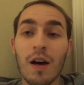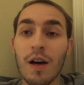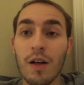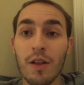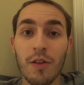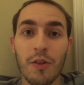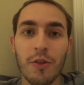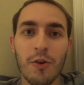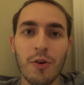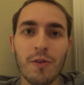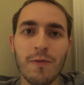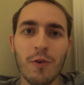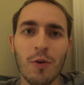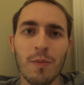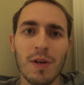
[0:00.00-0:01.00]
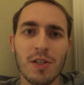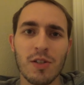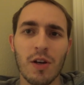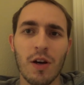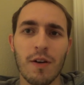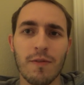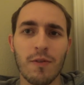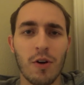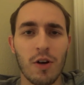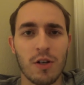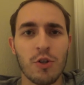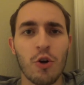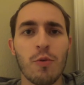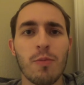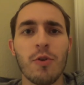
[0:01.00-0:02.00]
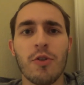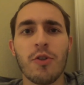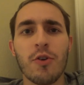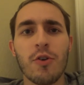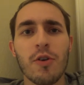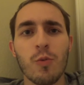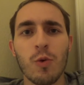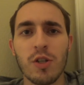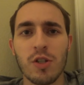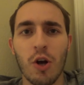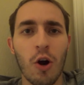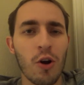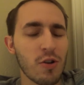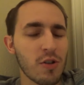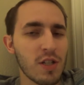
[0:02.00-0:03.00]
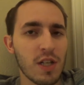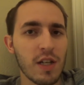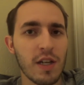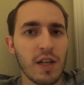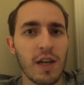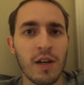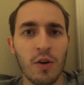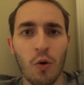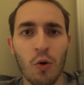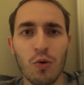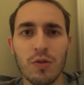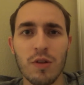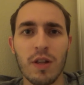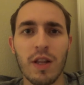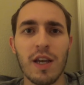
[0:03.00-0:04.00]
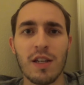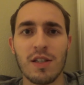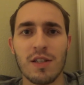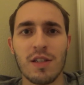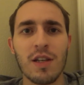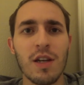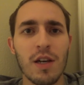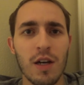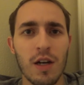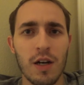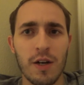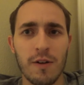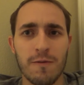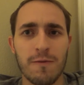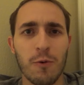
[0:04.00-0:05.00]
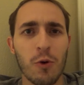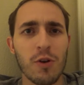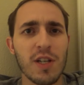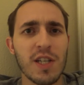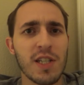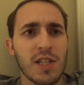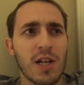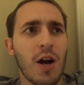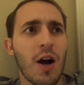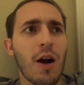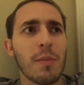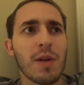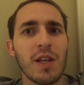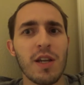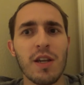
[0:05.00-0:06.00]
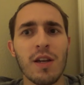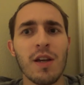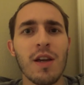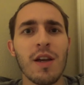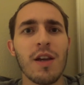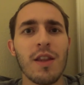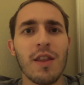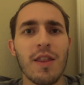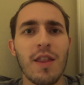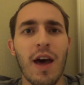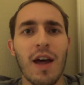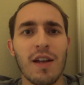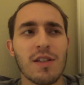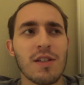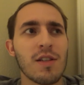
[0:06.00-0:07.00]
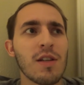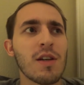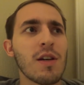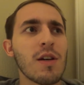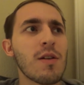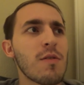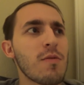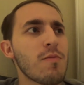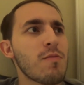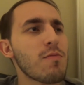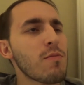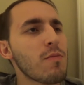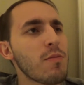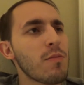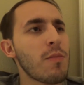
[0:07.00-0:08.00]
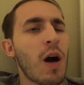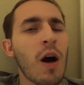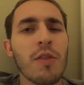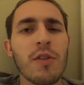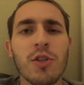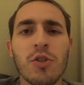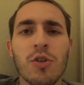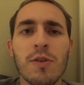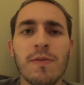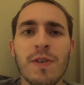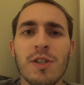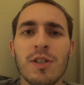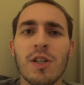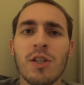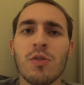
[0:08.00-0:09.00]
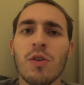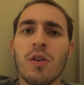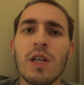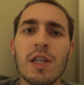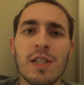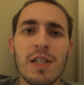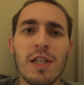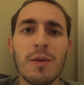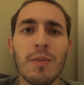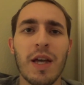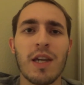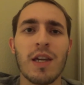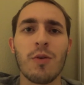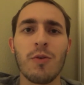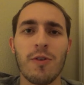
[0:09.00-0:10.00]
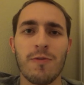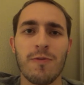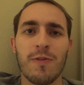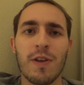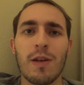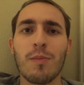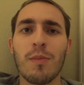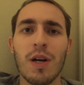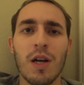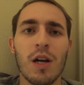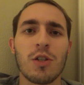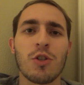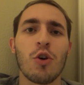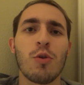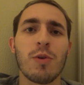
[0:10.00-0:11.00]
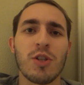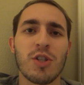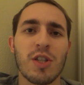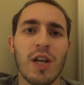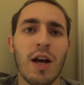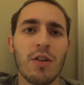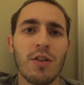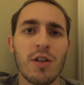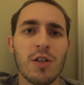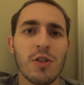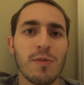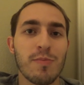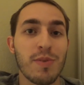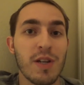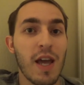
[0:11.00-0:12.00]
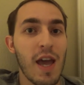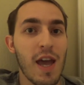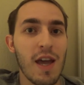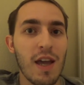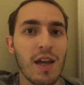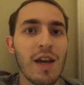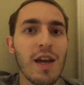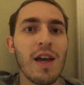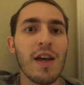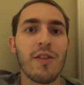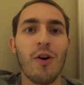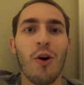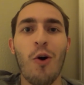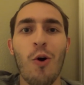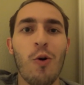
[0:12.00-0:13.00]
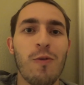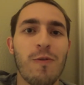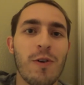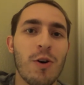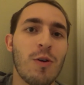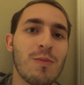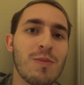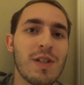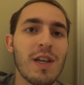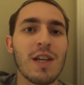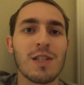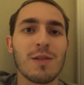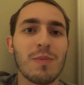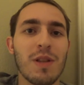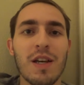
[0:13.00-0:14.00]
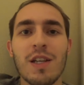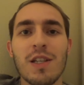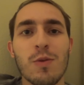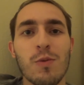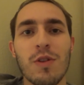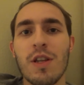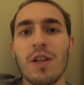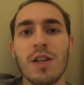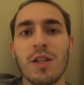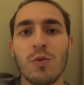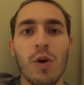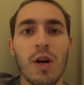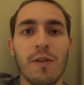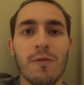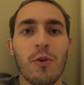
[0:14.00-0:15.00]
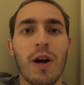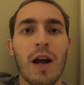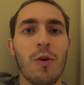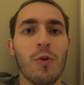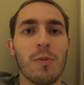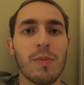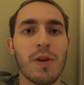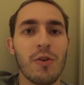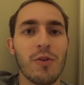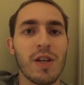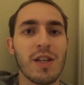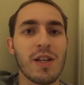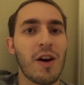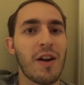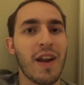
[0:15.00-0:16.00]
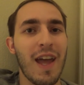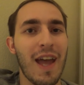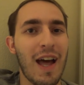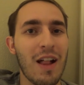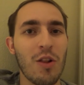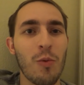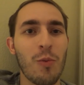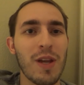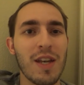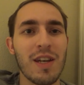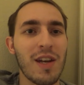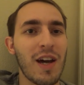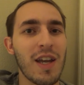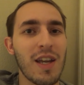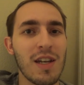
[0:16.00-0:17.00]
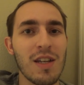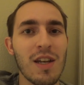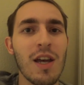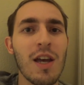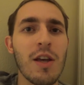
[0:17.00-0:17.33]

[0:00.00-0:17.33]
The third film I saw for October 3rd was Arsenic and Old Lace, a 40s comedy that on the surface doesn't really seem like it would fit my October challenge, but hey, the whole film takes place within a 24-hour period on Halloween night.